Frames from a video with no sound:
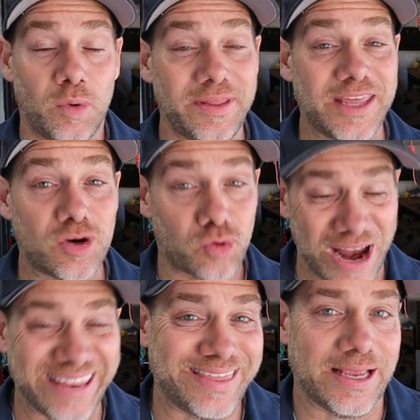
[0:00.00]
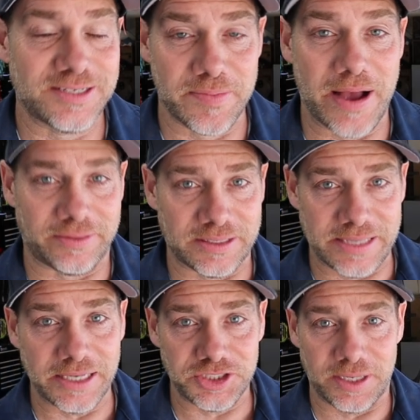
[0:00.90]
One of the great things about this
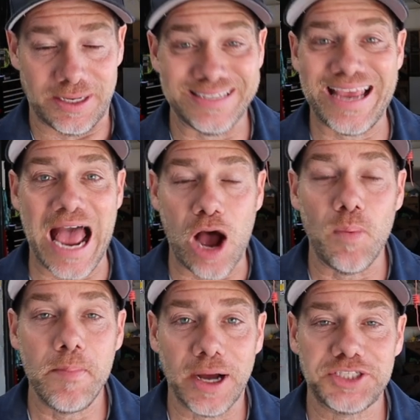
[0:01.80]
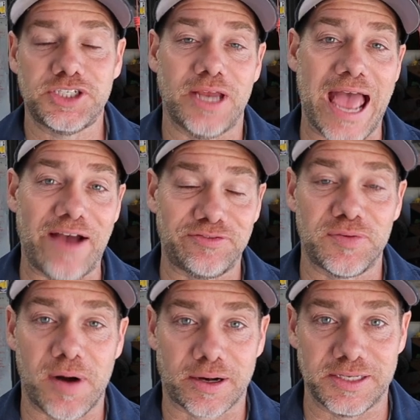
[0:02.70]
engine is how much
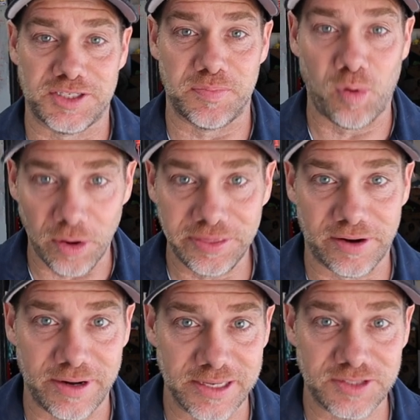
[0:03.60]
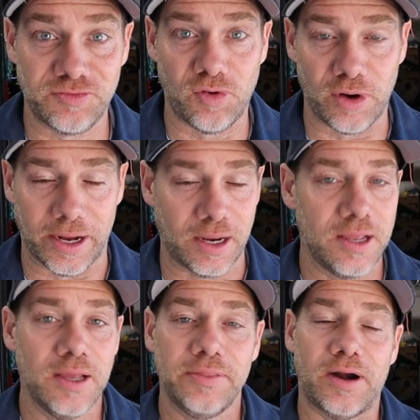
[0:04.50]
aftermarket support there is for it.
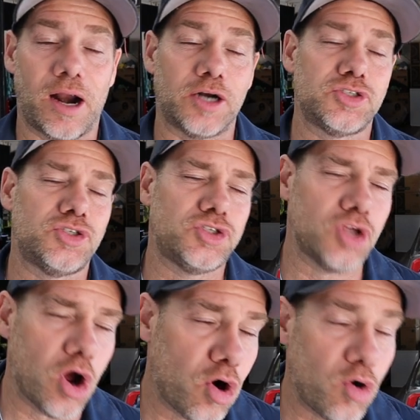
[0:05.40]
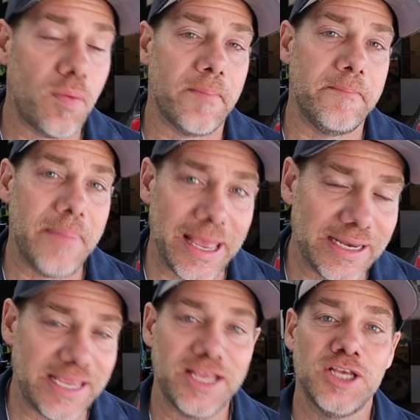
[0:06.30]
There are so
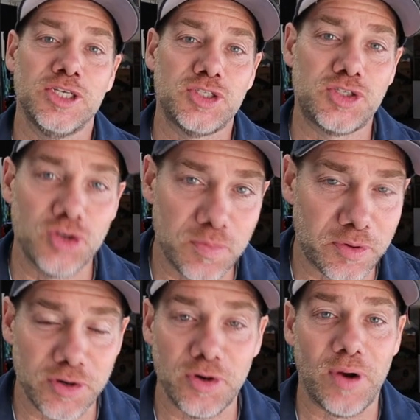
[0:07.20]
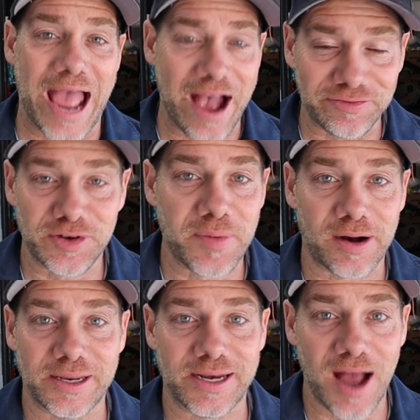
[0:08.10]
many Subaru
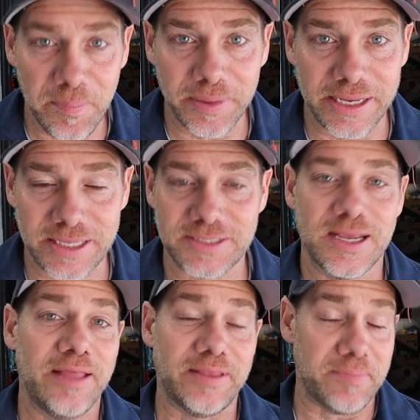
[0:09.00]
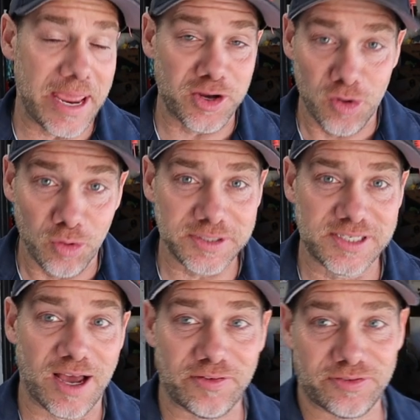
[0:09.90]
aftermarket companies that make cool
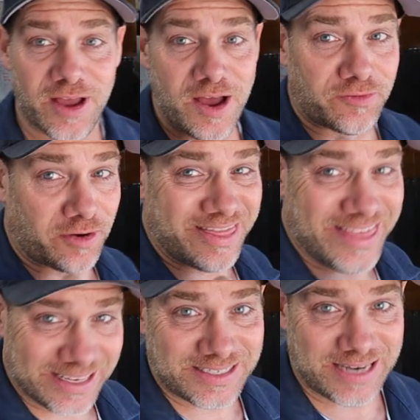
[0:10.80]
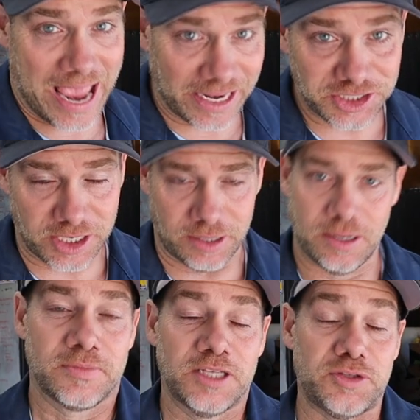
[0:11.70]
stuff for this
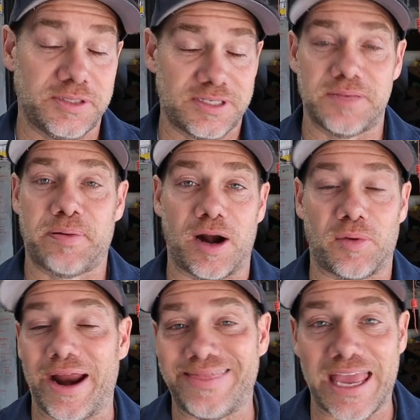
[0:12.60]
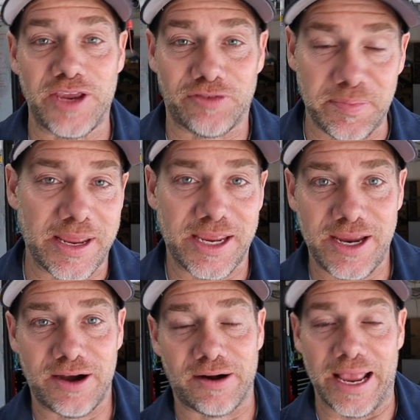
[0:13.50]
engine. So this is the part where I thank you for being
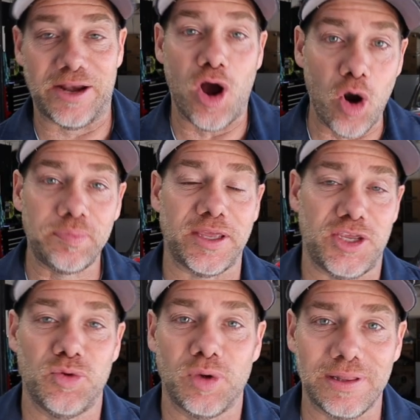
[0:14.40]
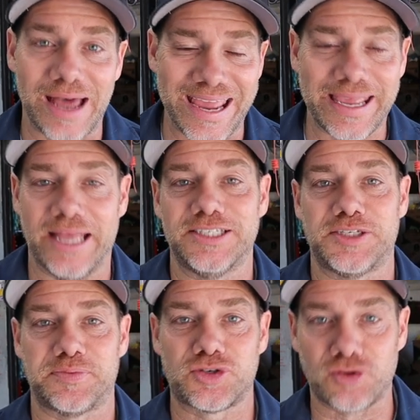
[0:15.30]
here and hope that you will like and
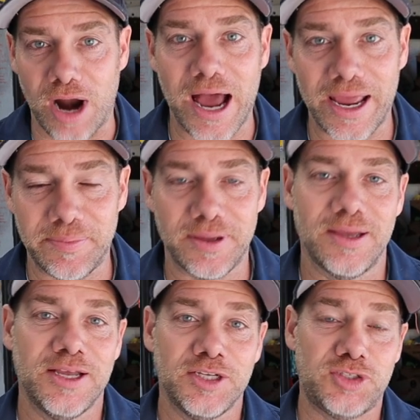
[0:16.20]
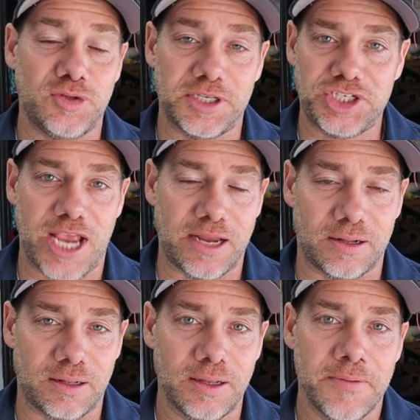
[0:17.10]
subscribe to the
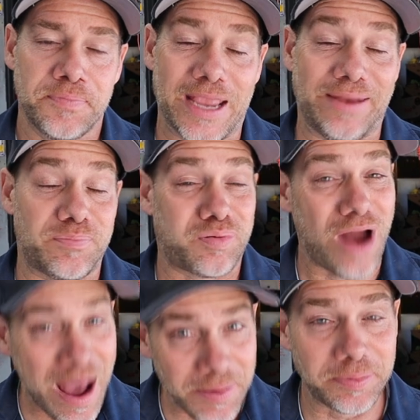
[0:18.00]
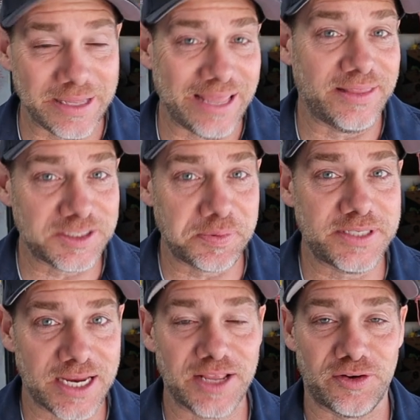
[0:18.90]
channel. And probably in this
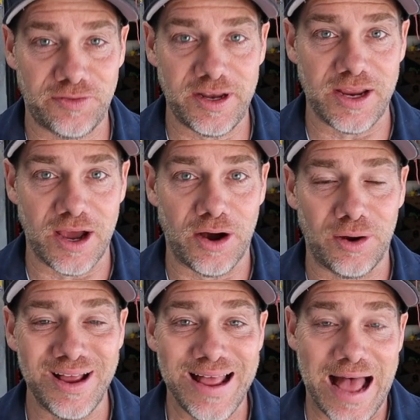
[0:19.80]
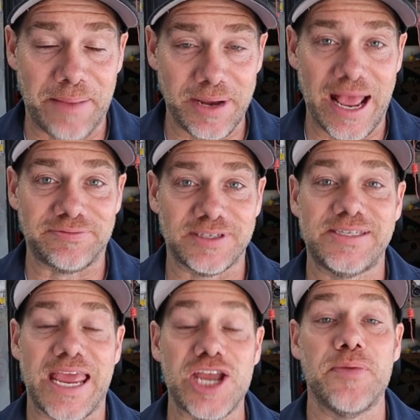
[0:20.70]
particular video, I'm gonna have to
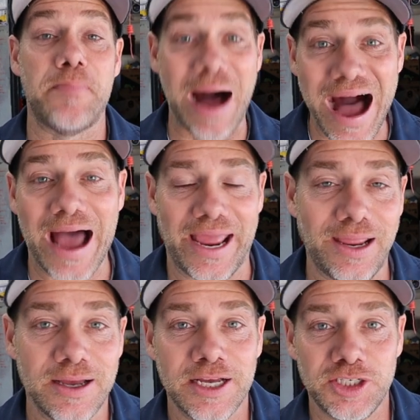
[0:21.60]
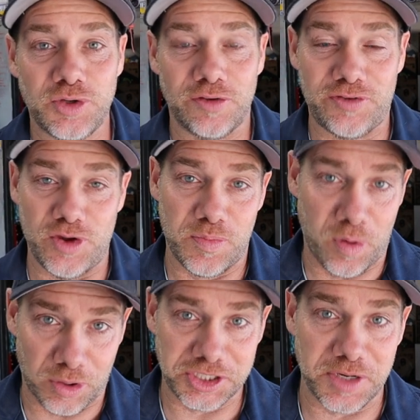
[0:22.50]
say goodbye to a few
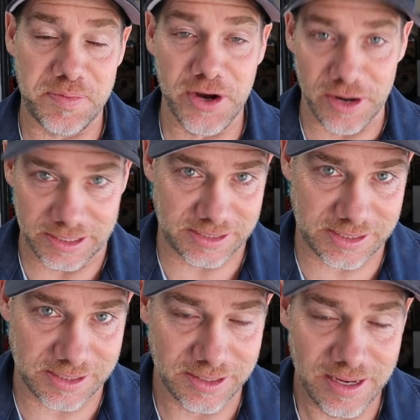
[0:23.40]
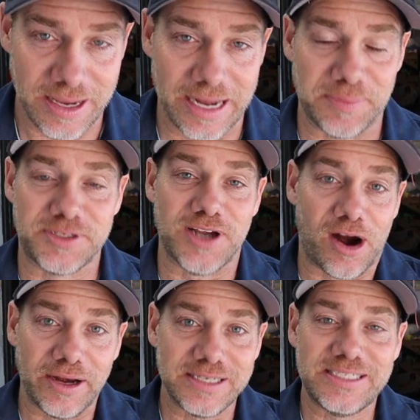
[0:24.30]
Porsche purists. And I'm
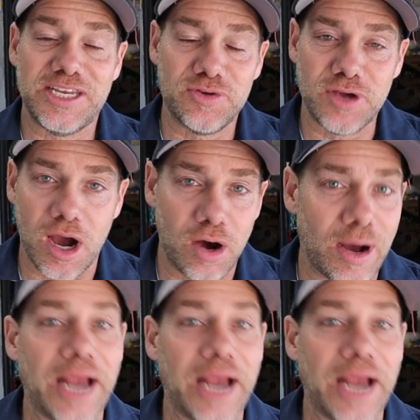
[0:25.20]
sorry to see you go.